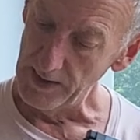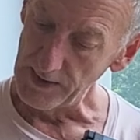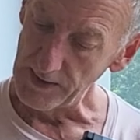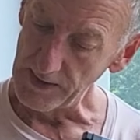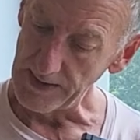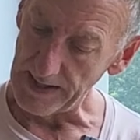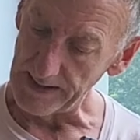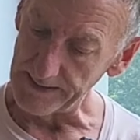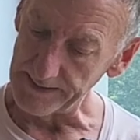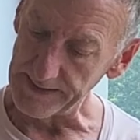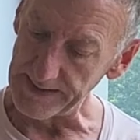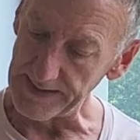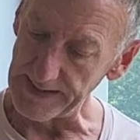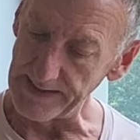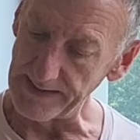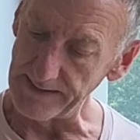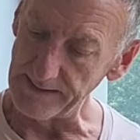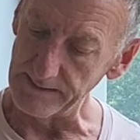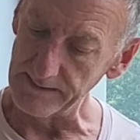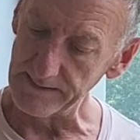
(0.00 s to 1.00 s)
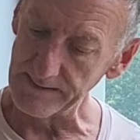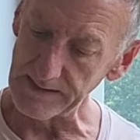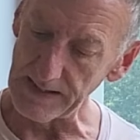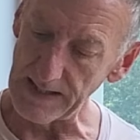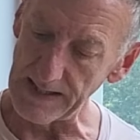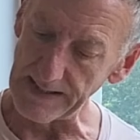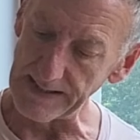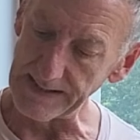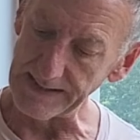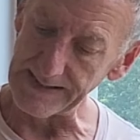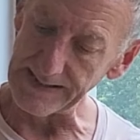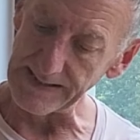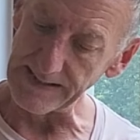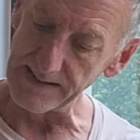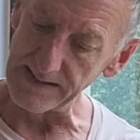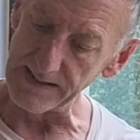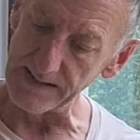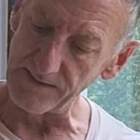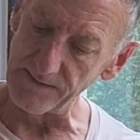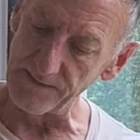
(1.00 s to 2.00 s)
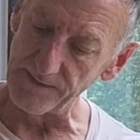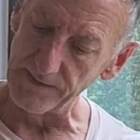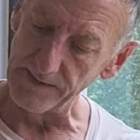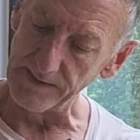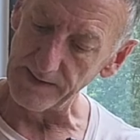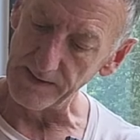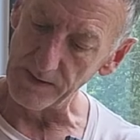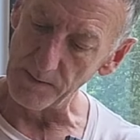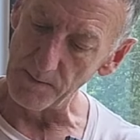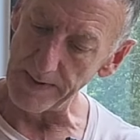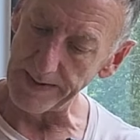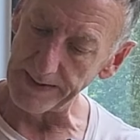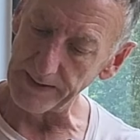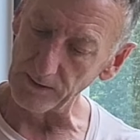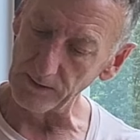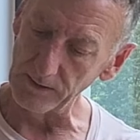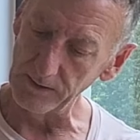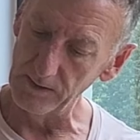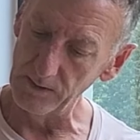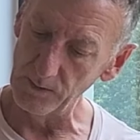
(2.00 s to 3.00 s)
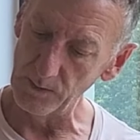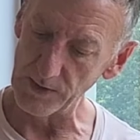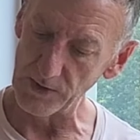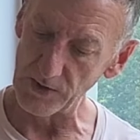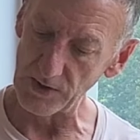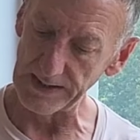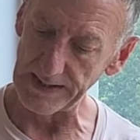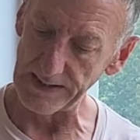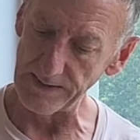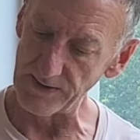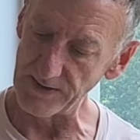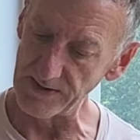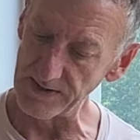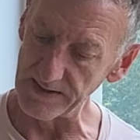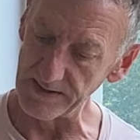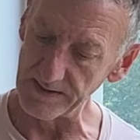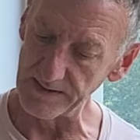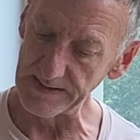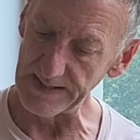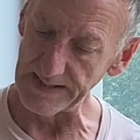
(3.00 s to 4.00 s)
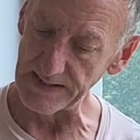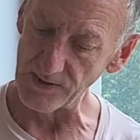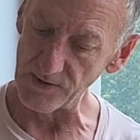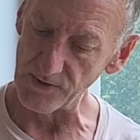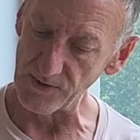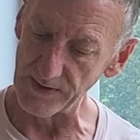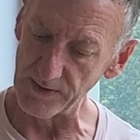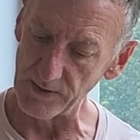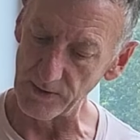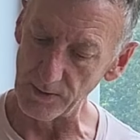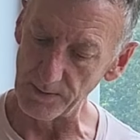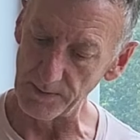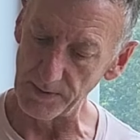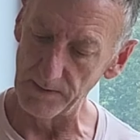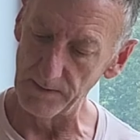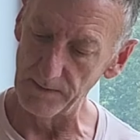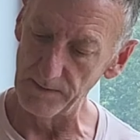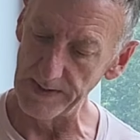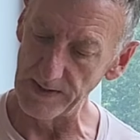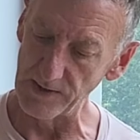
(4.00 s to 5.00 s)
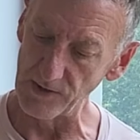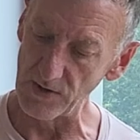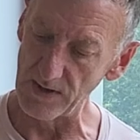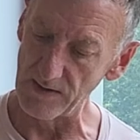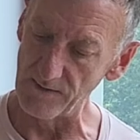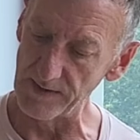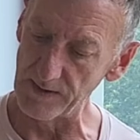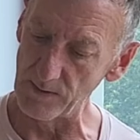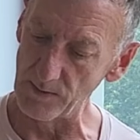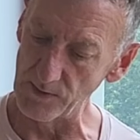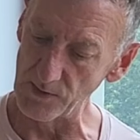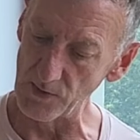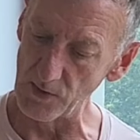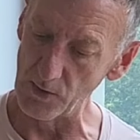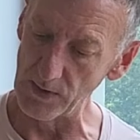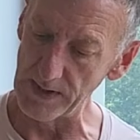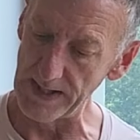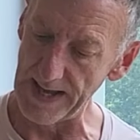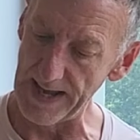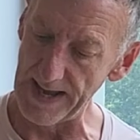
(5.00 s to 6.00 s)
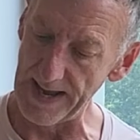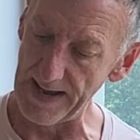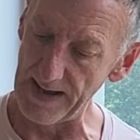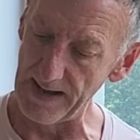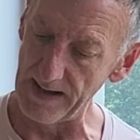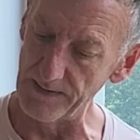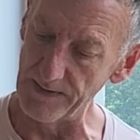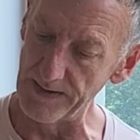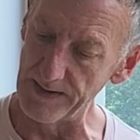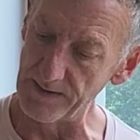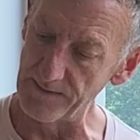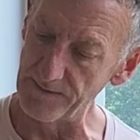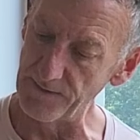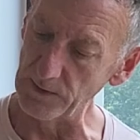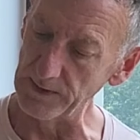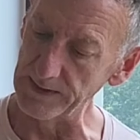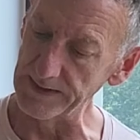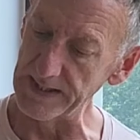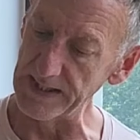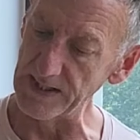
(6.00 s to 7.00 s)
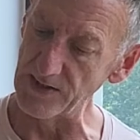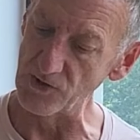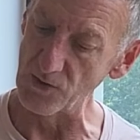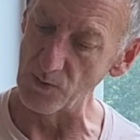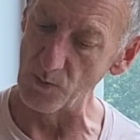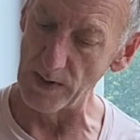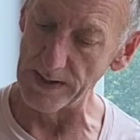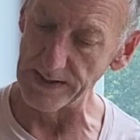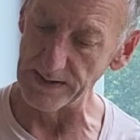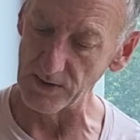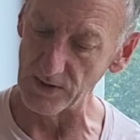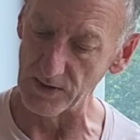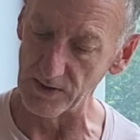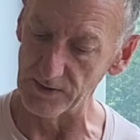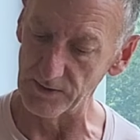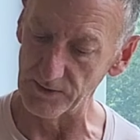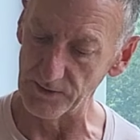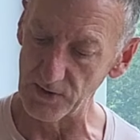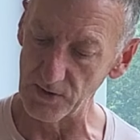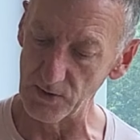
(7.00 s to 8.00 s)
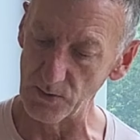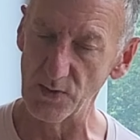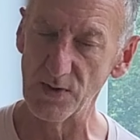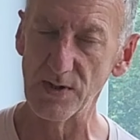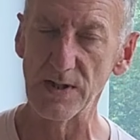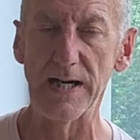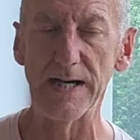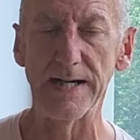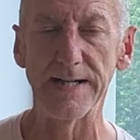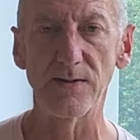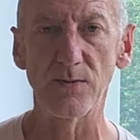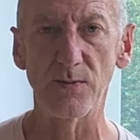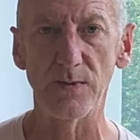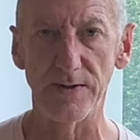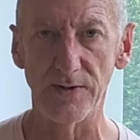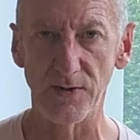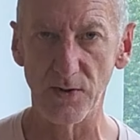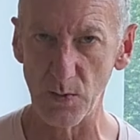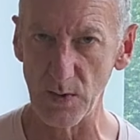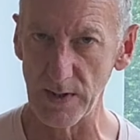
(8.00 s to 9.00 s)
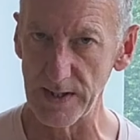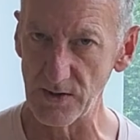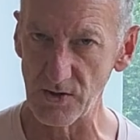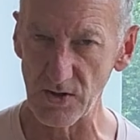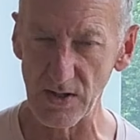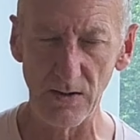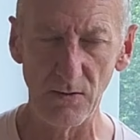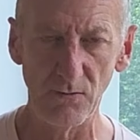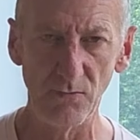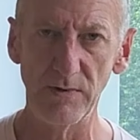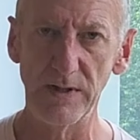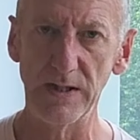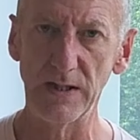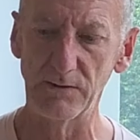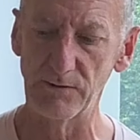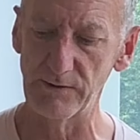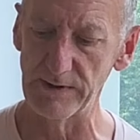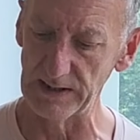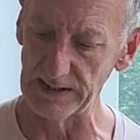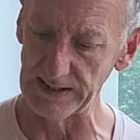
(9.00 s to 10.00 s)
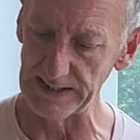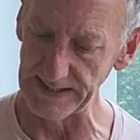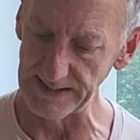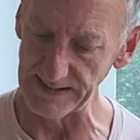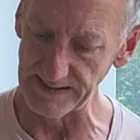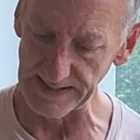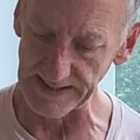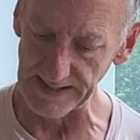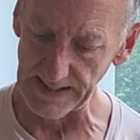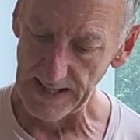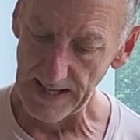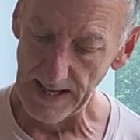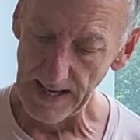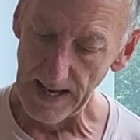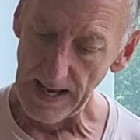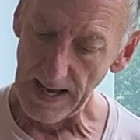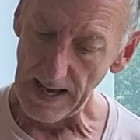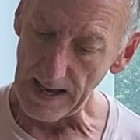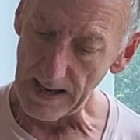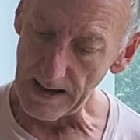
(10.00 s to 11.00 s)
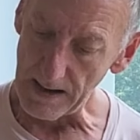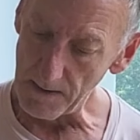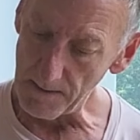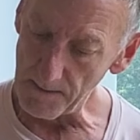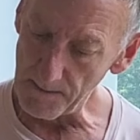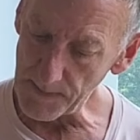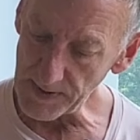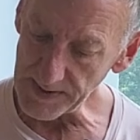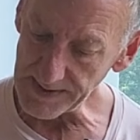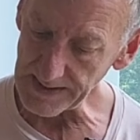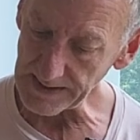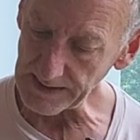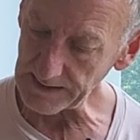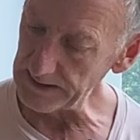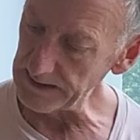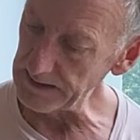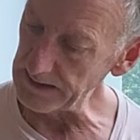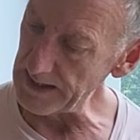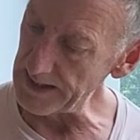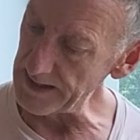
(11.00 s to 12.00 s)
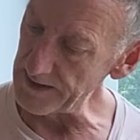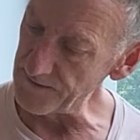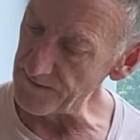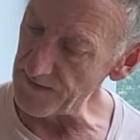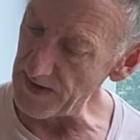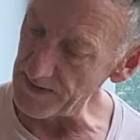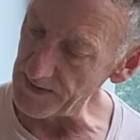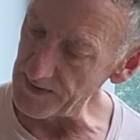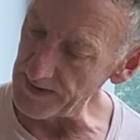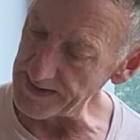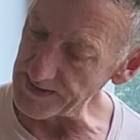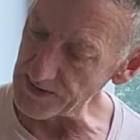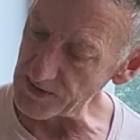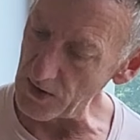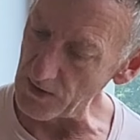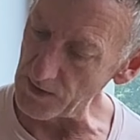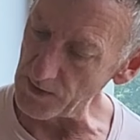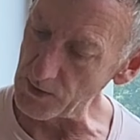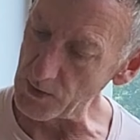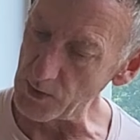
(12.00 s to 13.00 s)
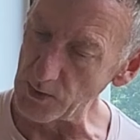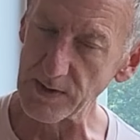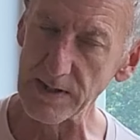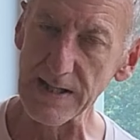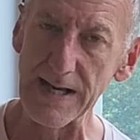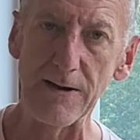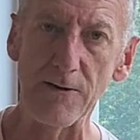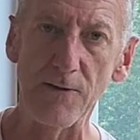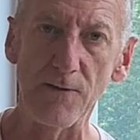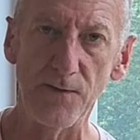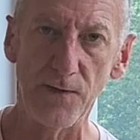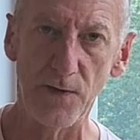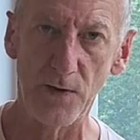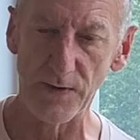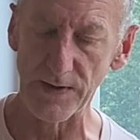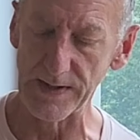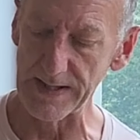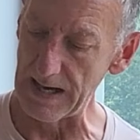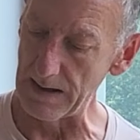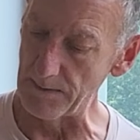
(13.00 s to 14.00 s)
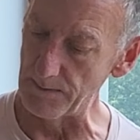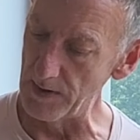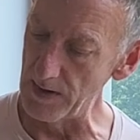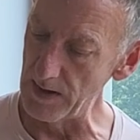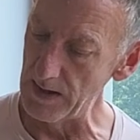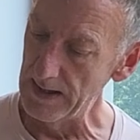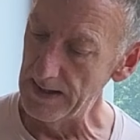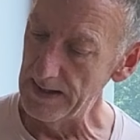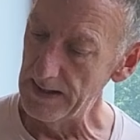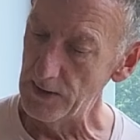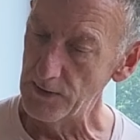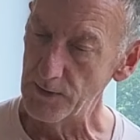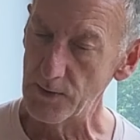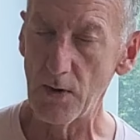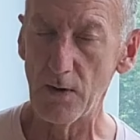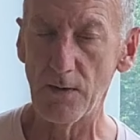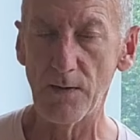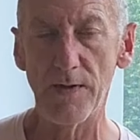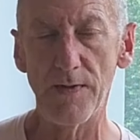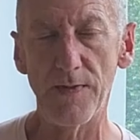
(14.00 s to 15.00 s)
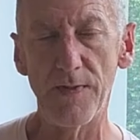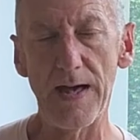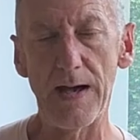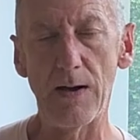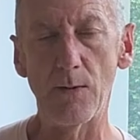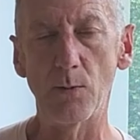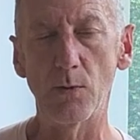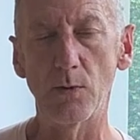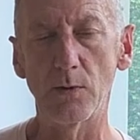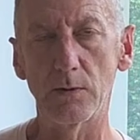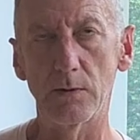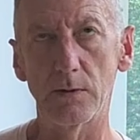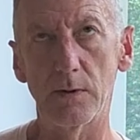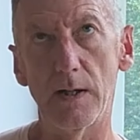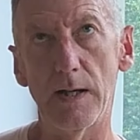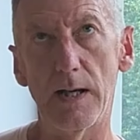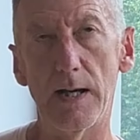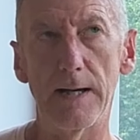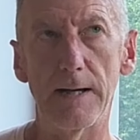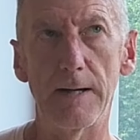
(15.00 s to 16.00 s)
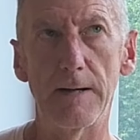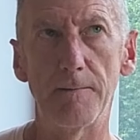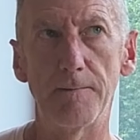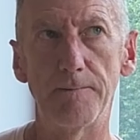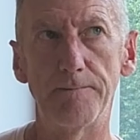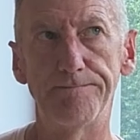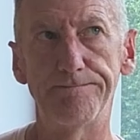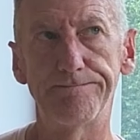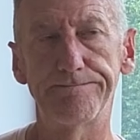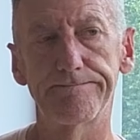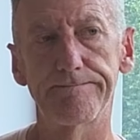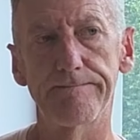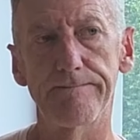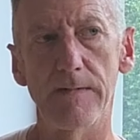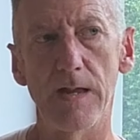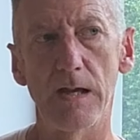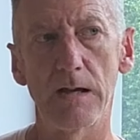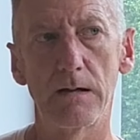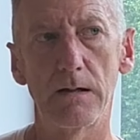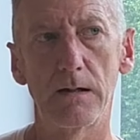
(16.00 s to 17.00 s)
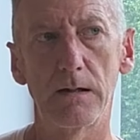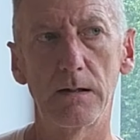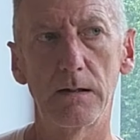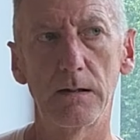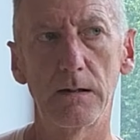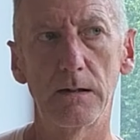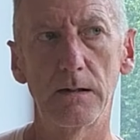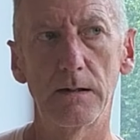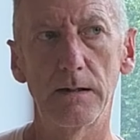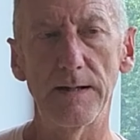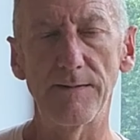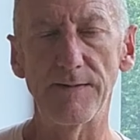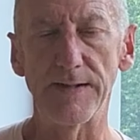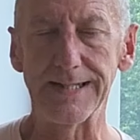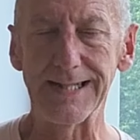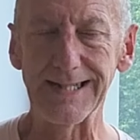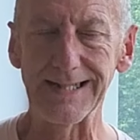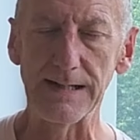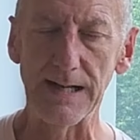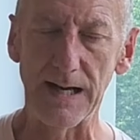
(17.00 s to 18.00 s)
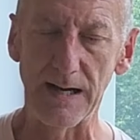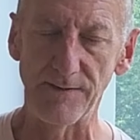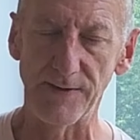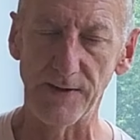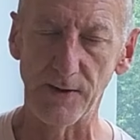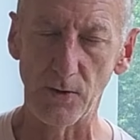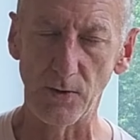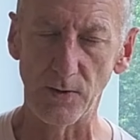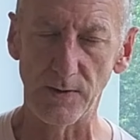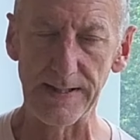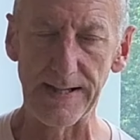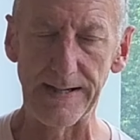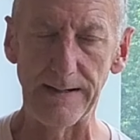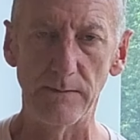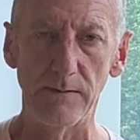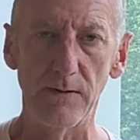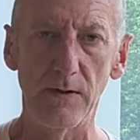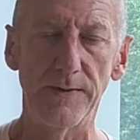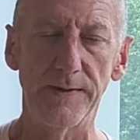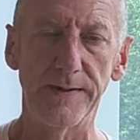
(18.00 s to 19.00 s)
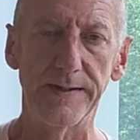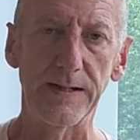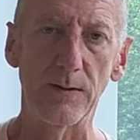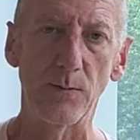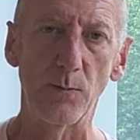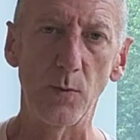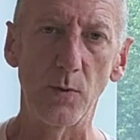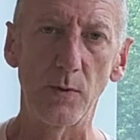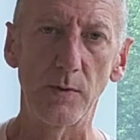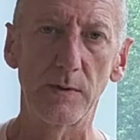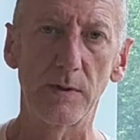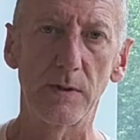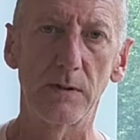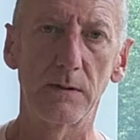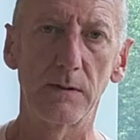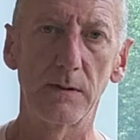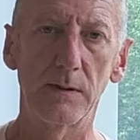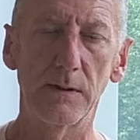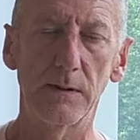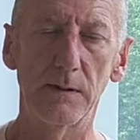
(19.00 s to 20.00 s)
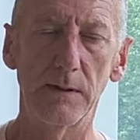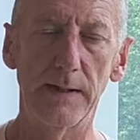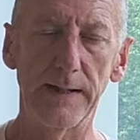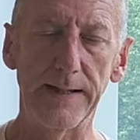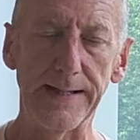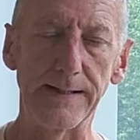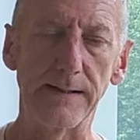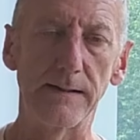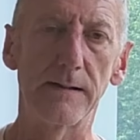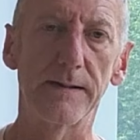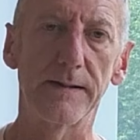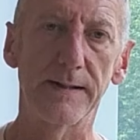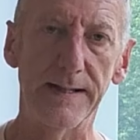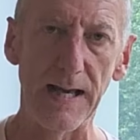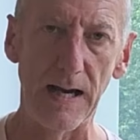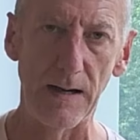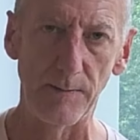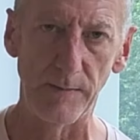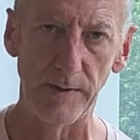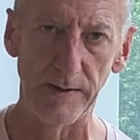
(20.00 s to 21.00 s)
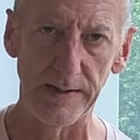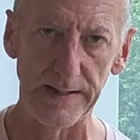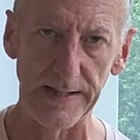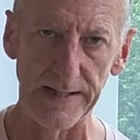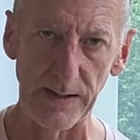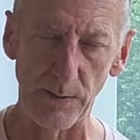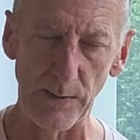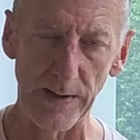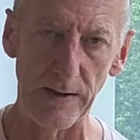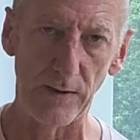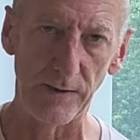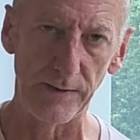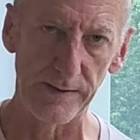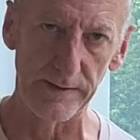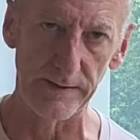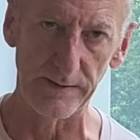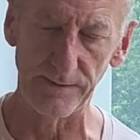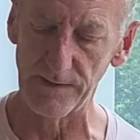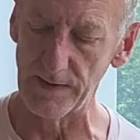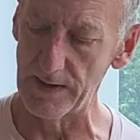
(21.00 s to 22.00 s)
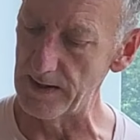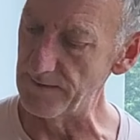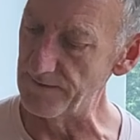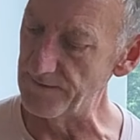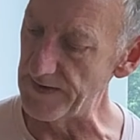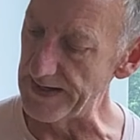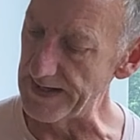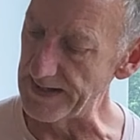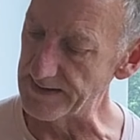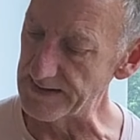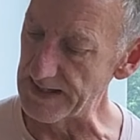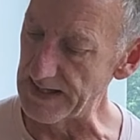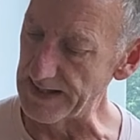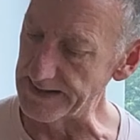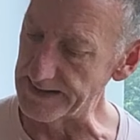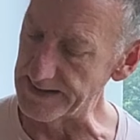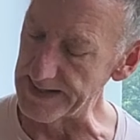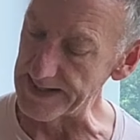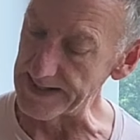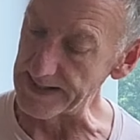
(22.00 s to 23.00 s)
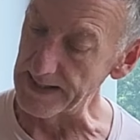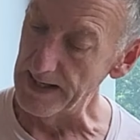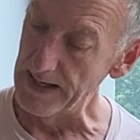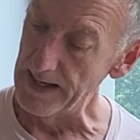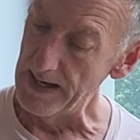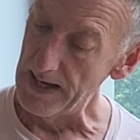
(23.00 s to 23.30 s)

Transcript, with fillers: You had the slight adhesive in the middle, which allowed you to center it up, make sure everything was okay, and then the full adhesion went on on two sides with a squeegee. Really, really easy. Uh, particularly like the fact that it's got the cutout for the camera. Not that that will, um, if it didn't have the cutout, not that it would hinder the camera in any way or the uh, Face I D.